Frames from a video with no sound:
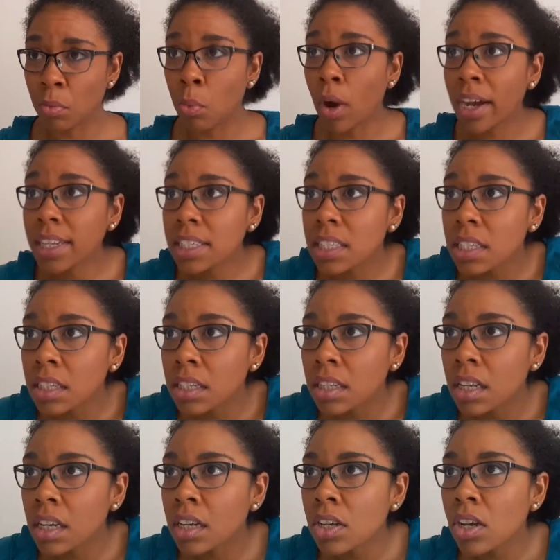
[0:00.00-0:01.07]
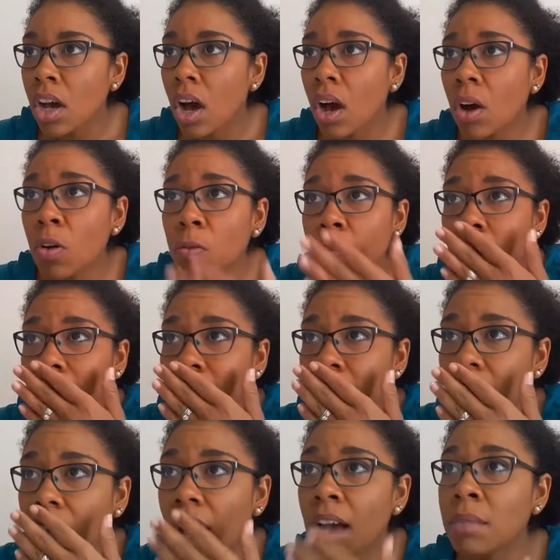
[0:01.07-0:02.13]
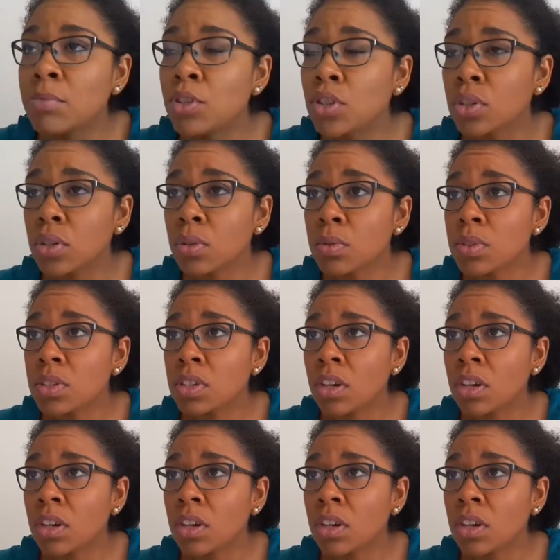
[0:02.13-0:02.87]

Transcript: What? Oh my, I'm so